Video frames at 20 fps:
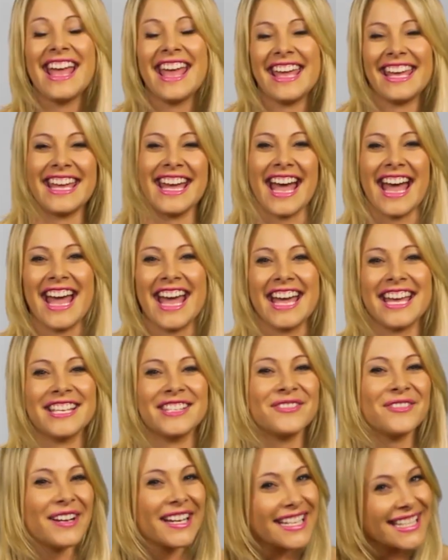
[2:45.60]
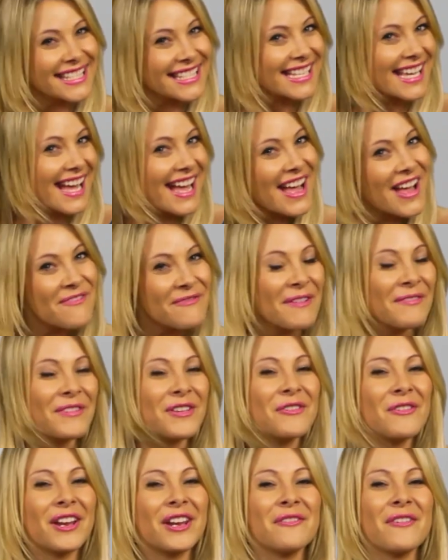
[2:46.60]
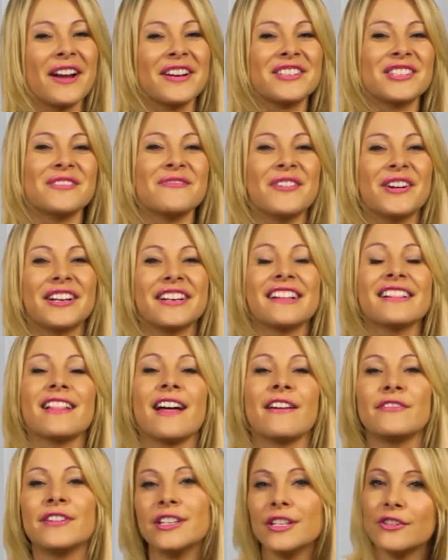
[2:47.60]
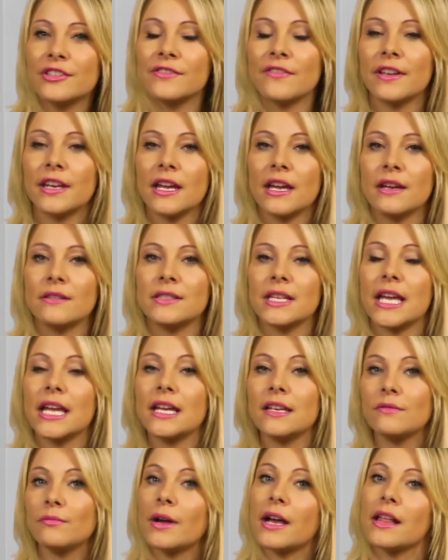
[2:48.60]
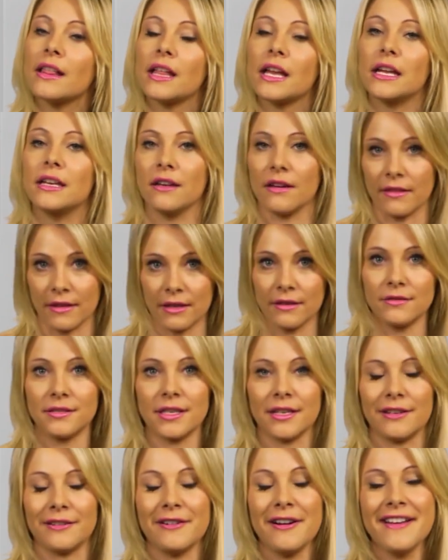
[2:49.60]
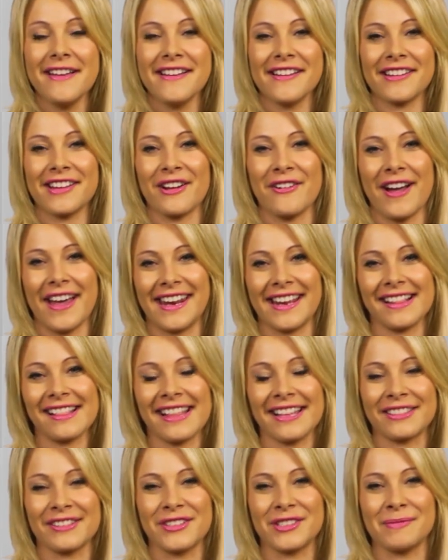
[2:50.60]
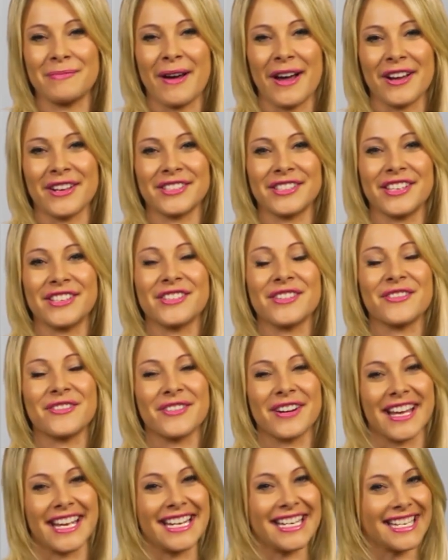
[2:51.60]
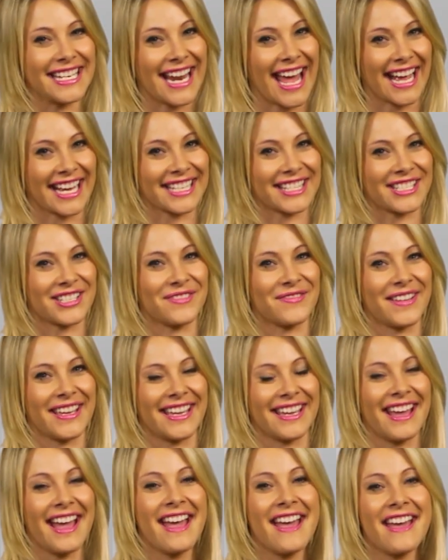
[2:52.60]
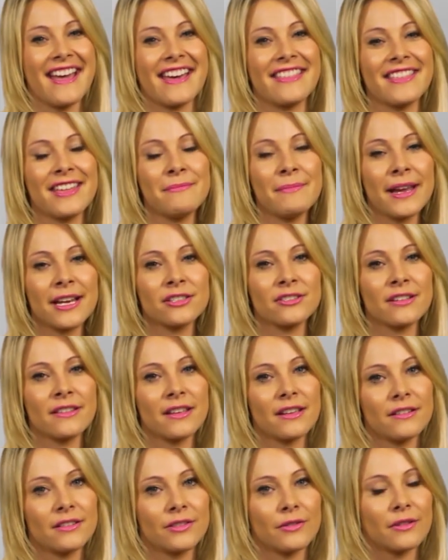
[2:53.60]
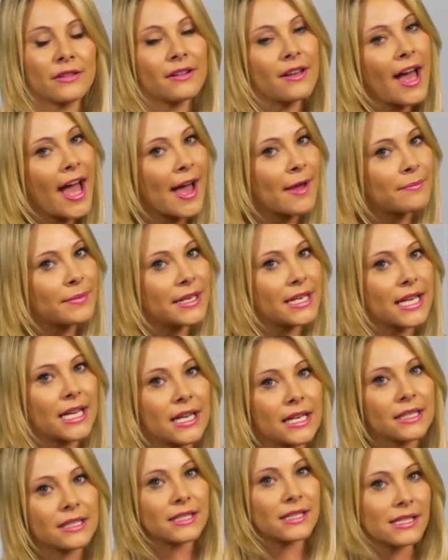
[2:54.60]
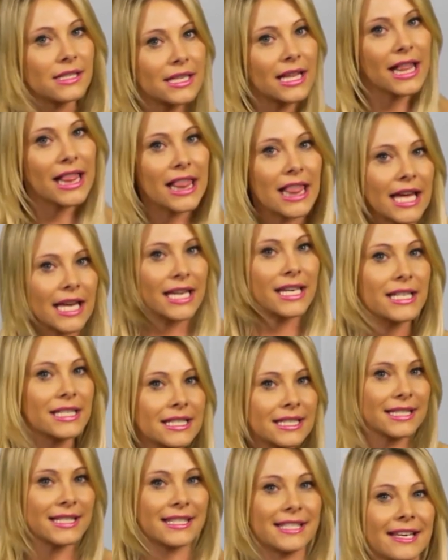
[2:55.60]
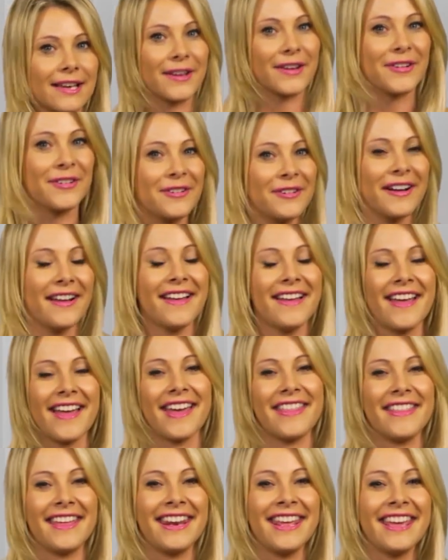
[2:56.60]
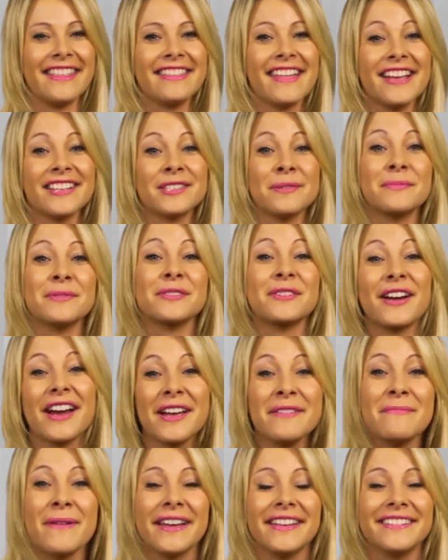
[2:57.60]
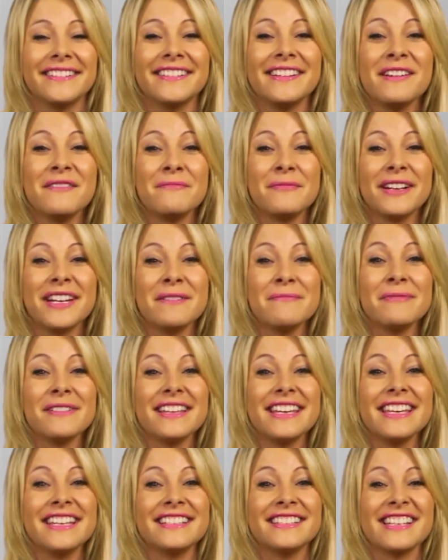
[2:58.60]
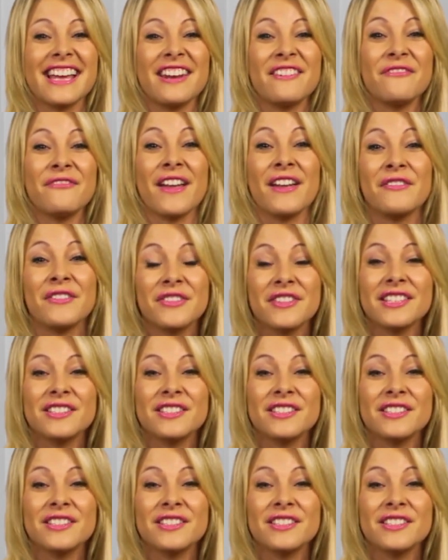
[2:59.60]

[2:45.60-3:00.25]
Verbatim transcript: Hey guys, what's up? If you want to watch some more Clevver News videos, and well, I know that you do, go ahead and click those boxes right next to me, and then make sure that you do a little happy dance, like so, and then hit that subscribe button, pretty please, and favorite